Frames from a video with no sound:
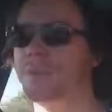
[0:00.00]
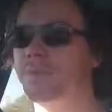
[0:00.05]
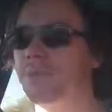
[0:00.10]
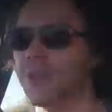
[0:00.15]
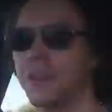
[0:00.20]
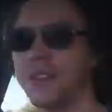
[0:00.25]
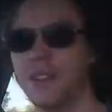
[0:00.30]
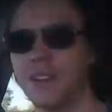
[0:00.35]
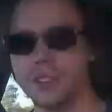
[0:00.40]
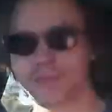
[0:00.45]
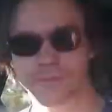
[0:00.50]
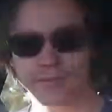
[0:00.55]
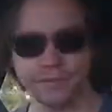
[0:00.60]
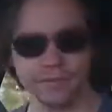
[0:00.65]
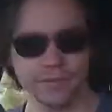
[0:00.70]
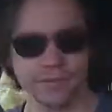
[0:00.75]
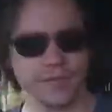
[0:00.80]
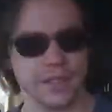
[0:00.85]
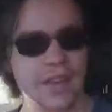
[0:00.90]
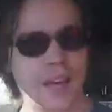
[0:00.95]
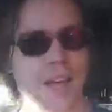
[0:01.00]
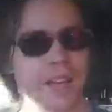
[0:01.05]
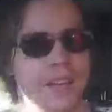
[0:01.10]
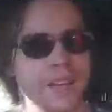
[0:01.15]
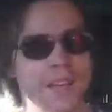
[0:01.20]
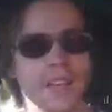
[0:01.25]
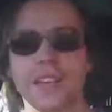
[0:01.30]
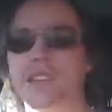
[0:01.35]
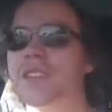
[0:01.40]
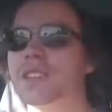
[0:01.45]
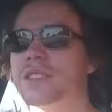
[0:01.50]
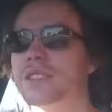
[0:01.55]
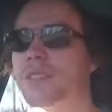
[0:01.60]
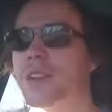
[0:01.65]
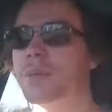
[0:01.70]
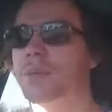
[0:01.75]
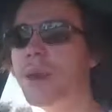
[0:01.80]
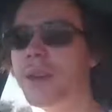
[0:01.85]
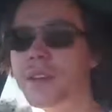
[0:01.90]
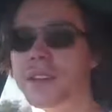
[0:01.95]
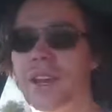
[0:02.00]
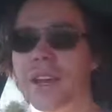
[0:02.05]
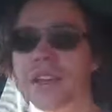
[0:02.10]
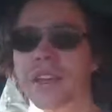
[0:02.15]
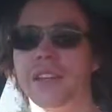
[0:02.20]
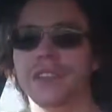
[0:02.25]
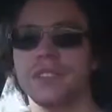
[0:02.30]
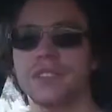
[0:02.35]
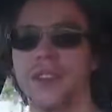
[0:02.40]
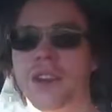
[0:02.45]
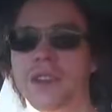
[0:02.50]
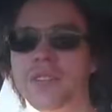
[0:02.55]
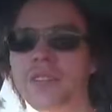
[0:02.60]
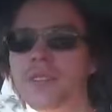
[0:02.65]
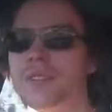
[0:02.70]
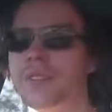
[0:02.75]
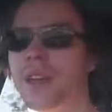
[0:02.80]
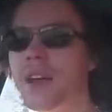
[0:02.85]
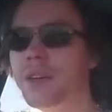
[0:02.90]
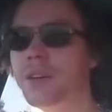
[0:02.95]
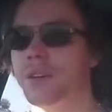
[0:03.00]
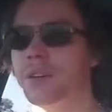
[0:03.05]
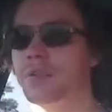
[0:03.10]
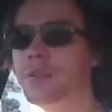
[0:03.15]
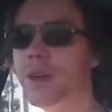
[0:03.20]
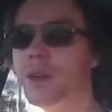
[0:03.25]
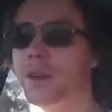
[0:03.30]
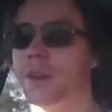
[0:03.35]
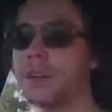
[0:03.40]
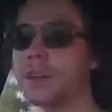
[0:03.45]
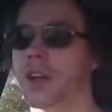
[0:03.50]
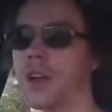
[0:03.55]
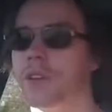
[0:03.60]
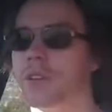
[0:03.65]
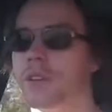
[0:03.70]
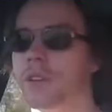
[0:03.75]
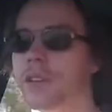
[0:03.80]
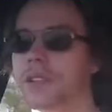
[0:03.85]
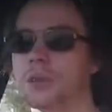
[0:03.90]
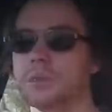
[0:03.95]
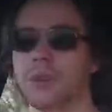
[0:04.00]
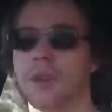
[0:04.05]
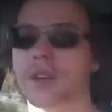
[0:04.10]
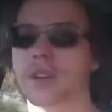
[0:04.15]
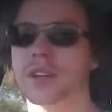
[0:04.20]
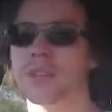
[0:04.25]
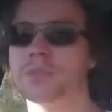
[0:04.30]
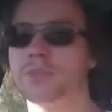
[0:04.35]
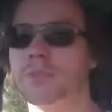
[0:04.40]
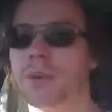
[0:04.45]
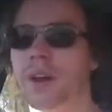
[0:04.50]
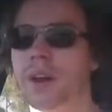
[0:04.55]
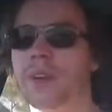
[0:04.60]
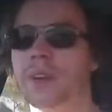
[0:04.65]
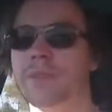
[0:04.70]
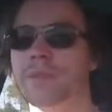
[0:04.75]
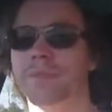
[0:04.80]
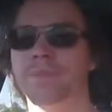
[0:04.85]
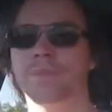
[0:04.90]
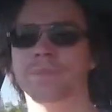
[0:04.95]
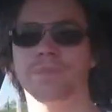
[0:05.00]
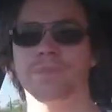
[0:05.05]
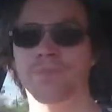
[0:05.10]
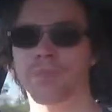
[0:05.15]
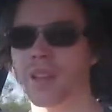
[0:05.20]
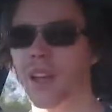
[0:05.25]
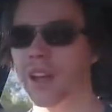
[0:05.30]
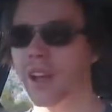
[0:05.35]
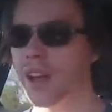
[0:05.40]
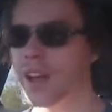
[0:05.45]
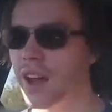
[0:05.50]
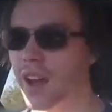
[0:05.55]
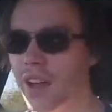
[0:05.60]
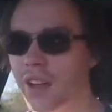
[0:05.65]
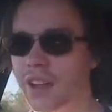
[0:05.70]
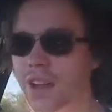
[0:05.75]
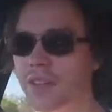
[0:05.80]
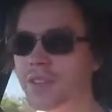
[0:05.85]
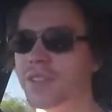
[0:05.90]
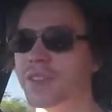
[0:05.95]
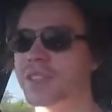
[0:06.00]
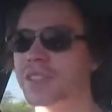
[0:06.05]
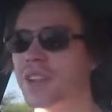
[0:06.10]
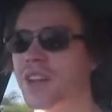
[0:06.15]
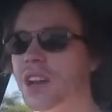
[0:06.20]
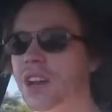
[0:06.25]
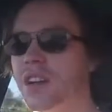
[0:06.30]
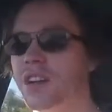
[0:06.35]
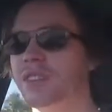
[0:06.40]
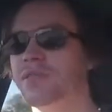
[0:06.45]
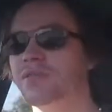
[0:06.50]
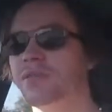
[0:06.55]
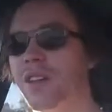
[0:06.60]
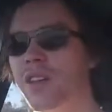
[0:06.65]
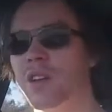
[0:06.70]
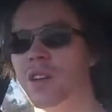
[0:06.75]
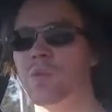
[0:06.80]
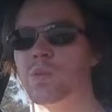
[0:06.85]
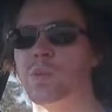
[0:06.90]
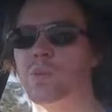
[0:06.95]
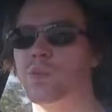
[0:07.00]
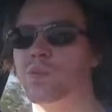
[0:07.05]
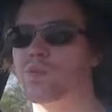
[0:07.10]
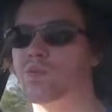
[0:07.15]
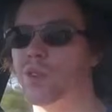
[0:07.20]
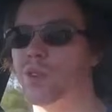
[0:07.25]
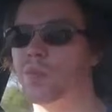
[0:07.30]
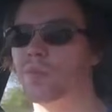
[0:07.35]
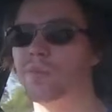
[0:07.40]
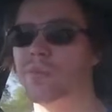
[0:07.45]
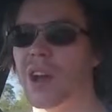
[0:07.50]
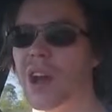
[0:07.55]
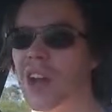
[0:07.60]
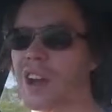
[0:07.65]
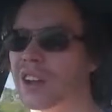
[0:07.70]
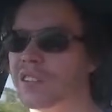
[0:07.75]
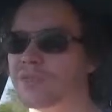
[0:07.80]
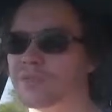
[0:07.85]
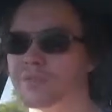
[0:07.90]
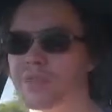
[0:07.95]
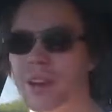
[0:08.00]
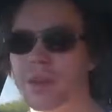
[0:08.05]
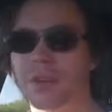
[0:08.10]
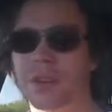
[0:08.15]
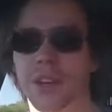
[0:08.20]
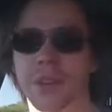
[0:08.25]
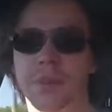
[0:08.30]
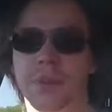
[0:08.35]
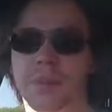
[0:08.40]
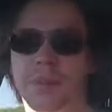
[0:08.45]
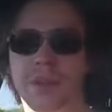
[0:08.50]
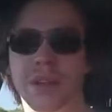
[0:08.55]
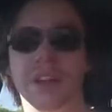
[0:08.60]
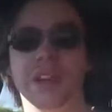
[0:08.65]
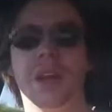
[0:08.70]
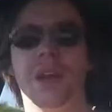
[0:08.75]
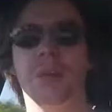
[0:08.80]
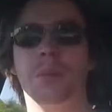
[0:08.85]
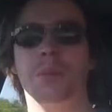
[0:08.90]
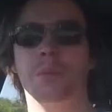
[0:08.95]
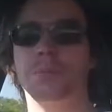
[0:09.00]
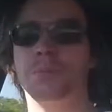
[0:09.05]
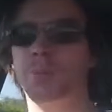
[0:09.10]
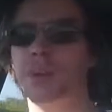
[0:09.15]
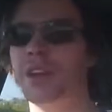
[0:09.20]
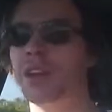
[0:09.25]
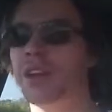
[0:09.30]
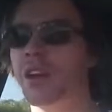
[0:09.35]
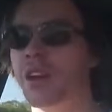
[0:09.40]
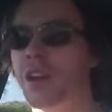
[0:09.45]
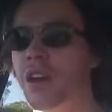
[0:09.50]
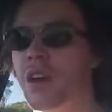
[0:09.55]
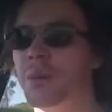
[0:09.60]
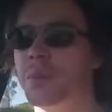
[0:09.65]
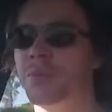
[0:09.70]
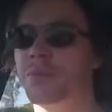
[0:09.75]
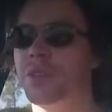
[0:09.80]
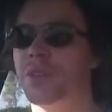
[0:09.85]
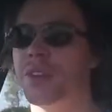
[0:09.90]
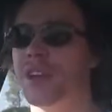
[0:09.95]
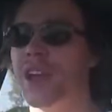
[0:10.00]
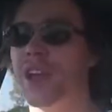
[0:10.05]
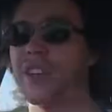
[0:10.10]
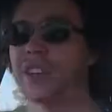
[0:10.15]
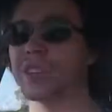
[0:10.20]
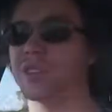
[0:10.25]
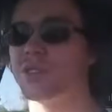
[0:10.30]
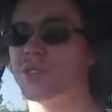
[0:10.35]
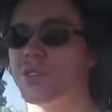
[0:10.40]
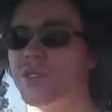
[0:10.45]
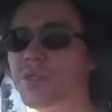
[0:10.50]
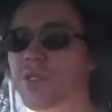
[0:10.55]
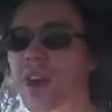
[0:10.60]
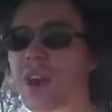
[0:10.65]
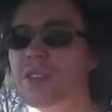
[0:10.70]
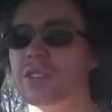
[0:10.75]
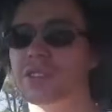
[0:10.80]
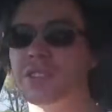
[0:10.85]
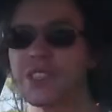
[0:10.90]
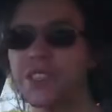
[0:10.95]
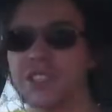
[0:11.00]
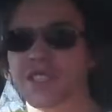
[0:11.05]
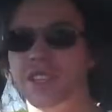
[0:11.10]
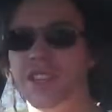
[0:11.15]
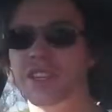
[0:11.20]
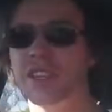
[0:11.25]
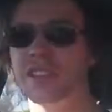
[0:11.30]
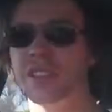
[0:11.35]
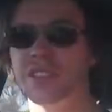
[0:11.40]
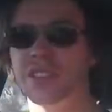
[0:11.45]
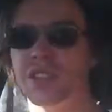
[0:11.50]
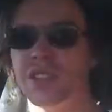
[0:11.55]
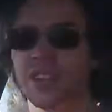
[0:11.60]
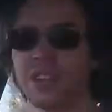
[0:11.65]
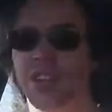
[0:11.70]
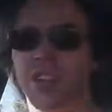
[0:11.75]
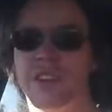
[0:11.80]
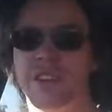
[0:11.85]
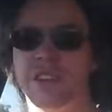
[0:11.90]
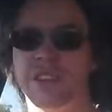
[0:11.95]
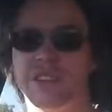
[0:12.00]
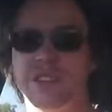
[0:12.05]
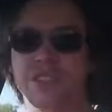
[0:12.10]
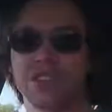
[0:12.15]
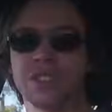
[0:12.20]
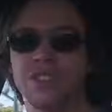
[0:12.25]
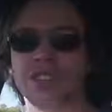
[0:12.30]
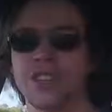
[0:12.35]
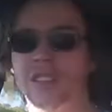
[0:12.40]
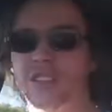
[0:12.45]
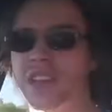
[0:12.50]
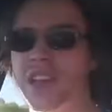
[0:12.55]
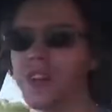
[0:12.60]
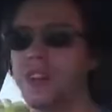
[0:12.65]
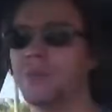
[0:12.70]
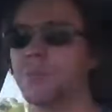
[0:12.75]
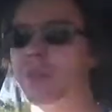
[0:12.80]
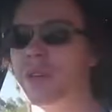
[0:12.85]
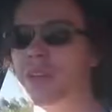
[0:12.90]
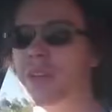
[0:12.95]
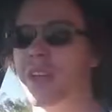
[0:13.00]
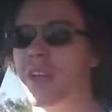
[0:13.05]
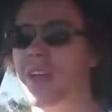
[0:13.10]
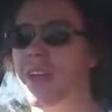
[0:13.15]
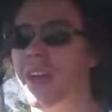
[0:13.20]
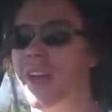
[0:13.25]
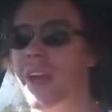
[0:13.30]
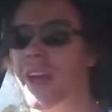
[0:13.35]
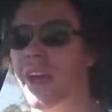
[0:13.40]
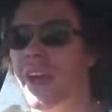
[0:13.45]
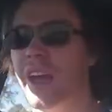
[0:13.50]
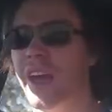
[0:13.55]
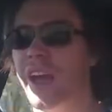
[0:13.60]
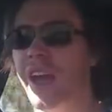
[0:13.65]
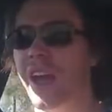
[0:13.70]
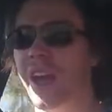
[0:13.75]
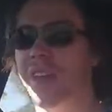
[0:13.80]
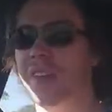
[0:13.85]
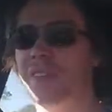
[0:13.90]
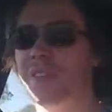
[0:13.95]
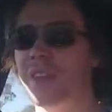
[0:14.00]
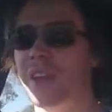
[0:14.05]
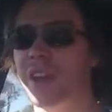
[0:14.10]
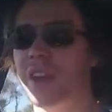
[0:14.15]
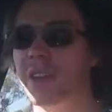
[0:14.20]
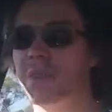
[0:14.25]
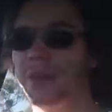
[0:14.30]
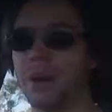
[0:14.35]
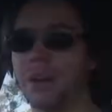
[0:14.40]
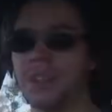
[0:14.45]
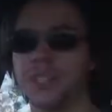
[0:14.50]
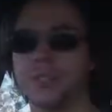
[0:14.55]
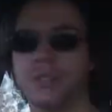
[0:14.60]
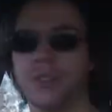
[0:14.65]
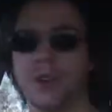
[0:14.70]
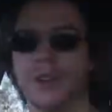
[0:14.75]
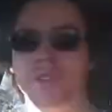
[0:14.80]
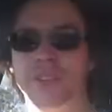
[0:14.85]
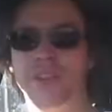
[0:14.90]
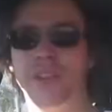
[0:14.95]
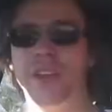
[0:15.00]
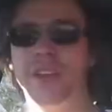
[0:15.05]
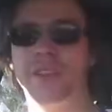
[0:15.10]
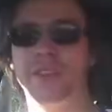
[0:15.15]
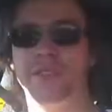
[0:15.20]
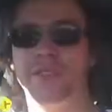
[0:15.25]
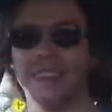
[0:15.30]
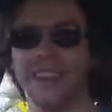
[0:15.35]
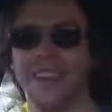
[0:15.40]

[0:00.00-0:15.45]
But yeah, that is my daily driver, or my only car really, to be honest. But I love this car. I'm gonna be beating her up for the next 5 or 6 years until her engine shits out on me, and then I might just buy a V8.